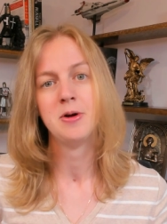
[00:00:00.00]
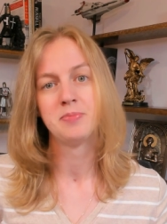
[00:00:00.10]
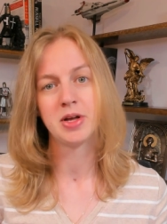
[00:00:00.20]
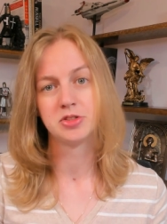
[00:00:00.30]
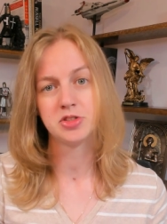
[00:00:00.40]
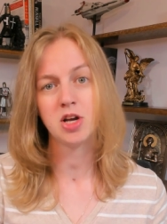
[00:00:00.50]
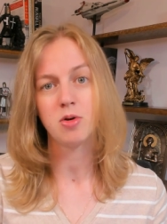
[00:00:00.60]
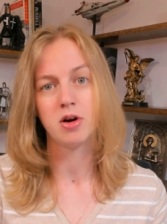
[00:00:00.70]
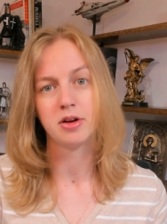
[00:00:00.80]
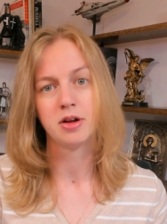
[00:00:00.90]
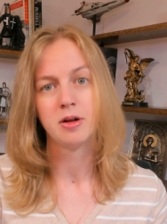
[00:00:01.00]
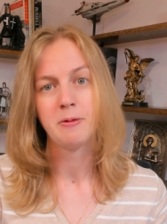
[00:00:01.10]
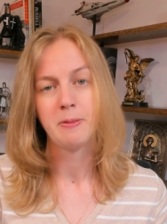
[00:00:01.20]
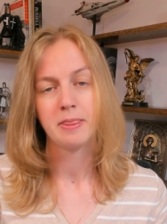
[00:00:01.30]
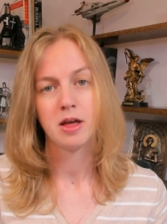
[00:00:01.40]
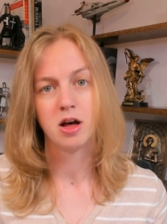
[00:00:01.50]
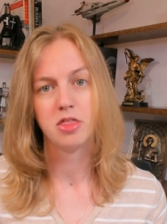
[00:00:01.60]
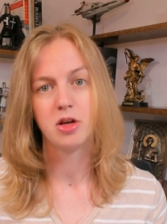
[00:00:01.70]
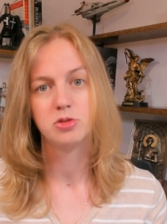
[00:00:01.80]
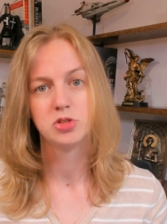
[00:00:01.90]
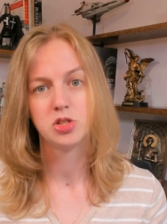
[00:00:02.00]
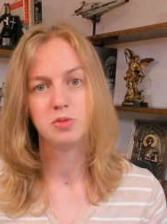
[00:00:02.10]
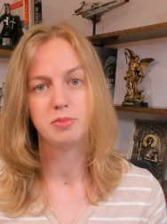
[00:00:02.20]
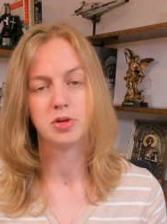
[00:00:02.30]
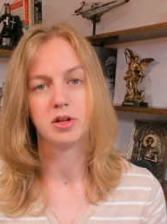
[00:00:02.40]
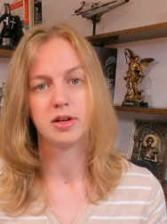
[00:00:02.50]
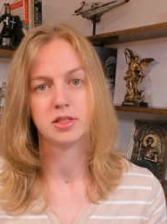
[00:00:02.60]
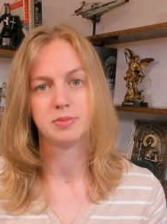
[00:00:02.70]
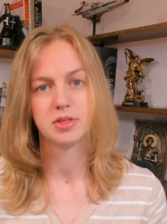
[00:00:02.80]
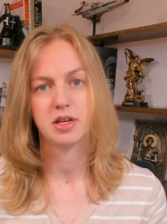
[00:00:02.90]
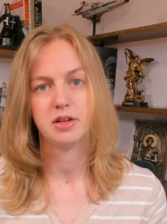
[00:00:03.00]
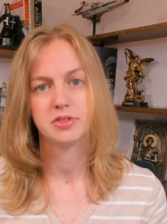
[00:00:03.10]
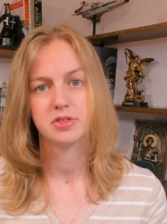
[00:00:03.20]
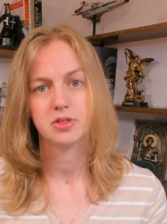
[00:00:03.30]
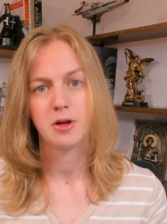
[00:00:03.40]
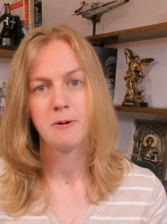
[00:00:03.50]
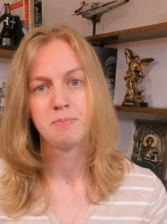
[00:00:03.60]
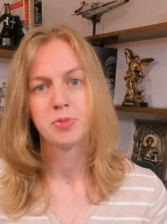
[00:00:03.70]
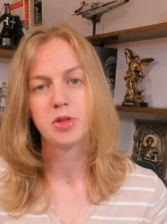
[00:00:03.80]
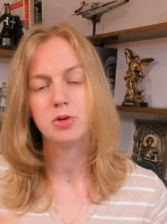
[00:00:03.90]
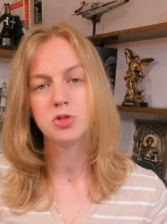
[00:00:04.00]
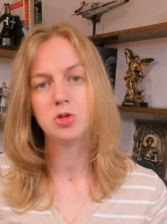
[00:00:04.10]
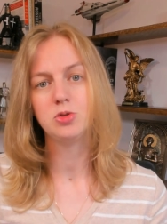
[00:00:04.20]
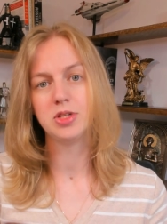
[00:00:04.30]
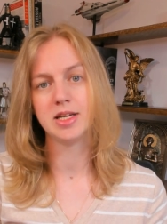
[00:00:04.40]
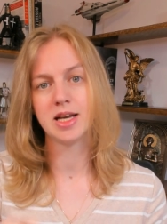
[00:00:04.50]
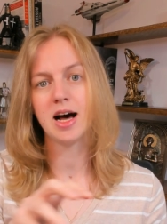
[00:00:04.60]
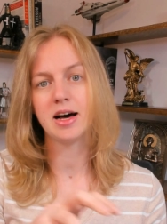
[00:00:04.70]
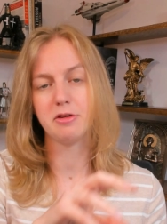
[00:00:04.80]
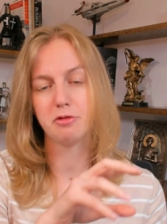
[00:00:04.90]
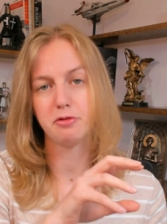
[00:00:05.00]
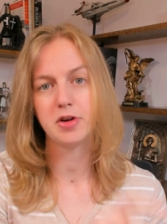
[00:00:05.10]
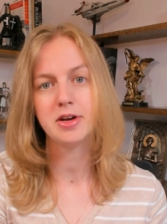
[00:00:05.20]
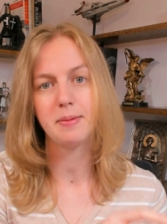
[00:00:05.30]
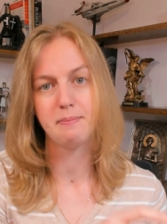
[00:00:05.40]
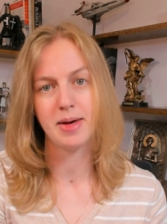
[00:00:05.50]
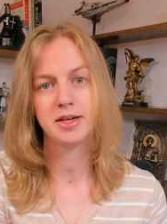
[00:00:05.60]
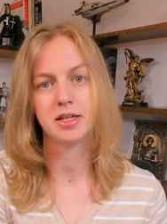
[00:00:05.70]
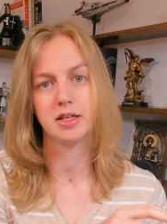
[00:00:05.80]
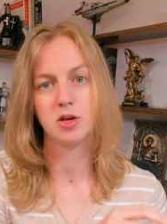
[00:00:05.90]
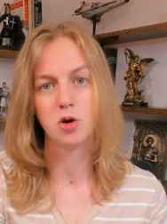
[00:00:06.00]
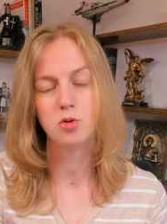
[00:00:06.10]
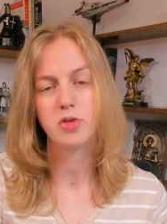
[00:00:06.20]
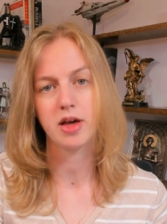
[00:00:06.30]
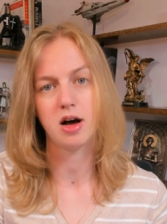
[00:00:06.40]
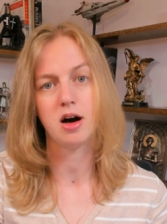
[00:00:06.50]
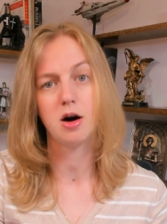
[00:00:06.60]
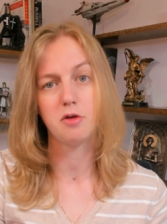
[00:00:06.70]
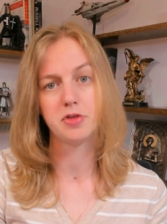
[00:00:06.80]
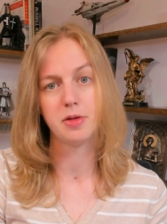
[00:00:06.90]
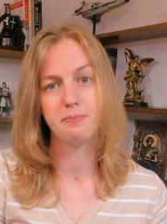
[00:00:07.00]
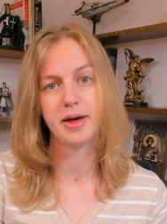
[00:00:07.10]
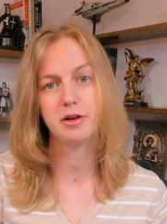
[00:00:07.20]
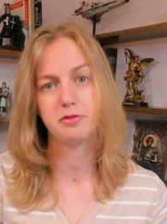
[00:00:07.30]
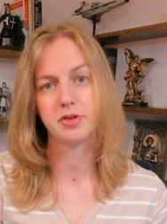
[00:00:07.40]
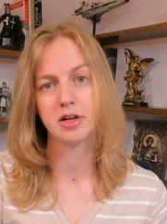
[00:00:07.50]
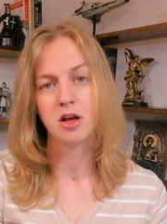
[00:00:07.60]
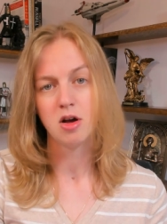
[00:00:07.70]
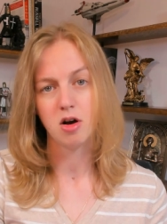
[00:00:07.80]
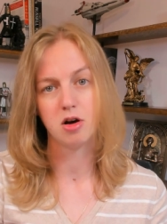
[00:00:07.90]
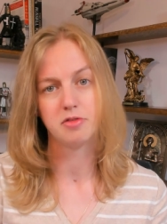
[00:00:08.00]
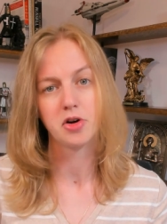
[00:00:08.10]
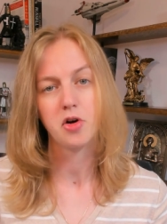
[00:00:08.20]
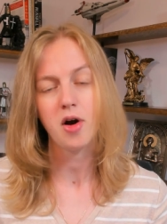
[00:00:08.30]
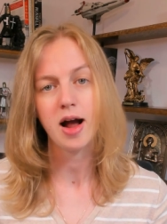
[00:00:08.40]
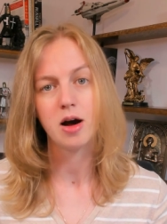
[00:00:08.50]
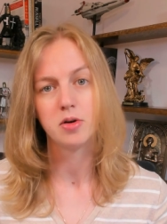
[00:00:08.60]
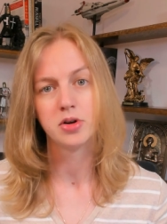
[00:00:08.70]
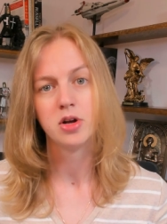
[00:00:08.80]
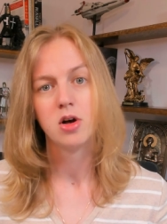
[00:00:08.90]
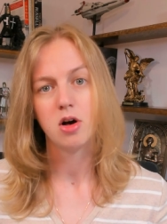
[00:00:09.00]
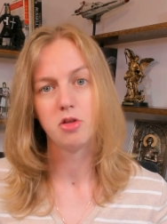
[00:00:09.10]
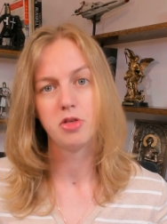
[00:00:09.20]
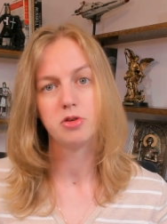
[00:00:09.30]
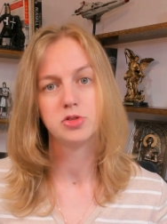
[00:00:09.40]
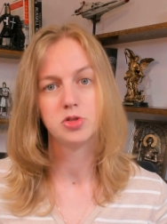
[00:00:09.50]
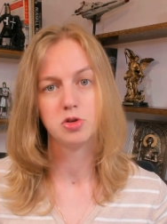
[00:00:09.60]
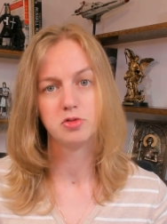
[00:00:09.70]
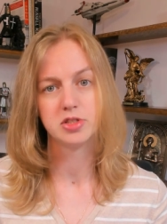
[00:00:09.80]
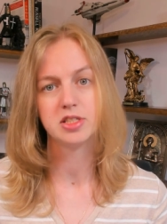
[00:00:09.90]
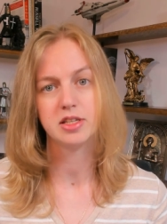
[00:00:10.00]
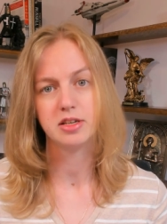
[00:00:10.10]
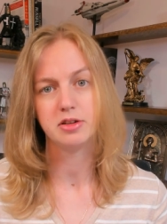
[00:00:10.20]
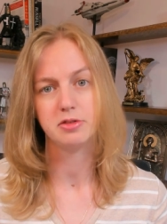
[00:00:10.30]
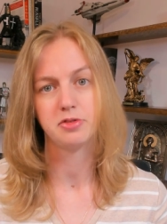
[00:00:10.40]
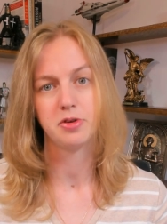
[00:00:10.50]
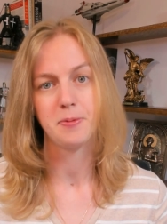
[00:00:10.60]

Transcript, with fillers: and so on, are those who mutilate themselves. Those who deny fundamentally who they are for the benefit of a crowd are those who receive